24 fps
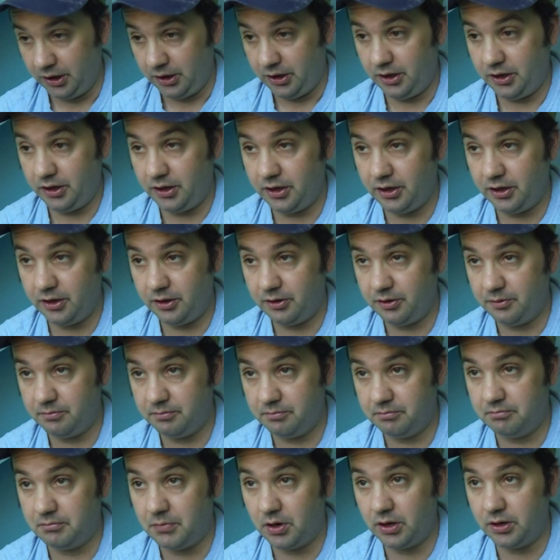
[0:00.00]

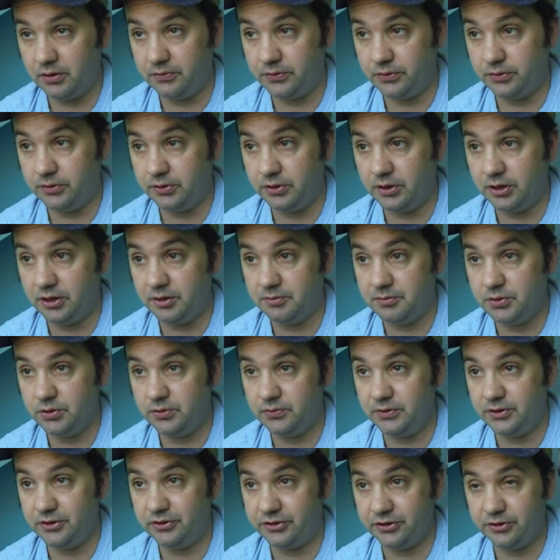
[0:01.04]
Marvel
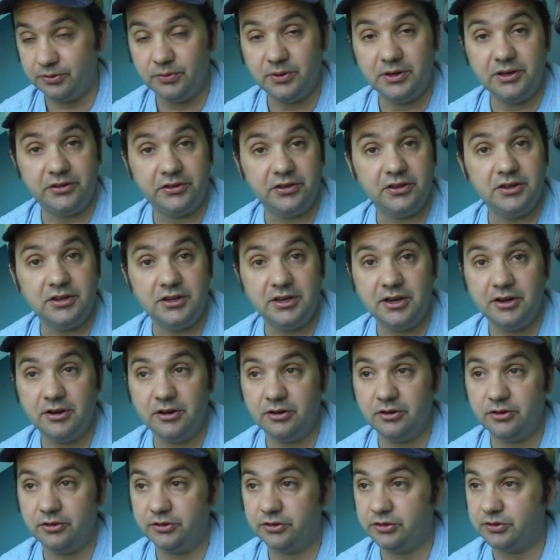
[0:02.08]
movies in recent
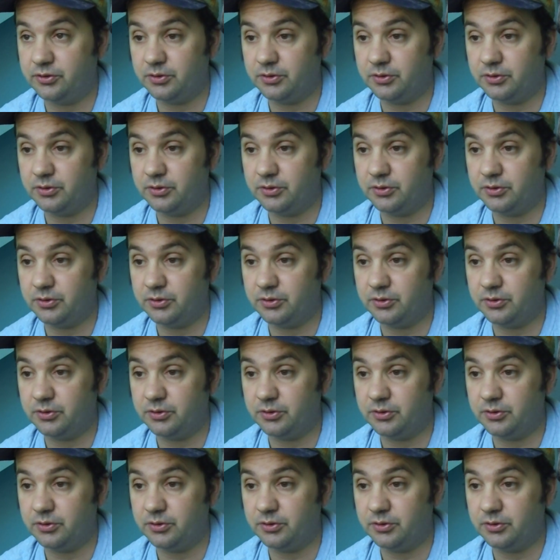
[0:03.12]
years.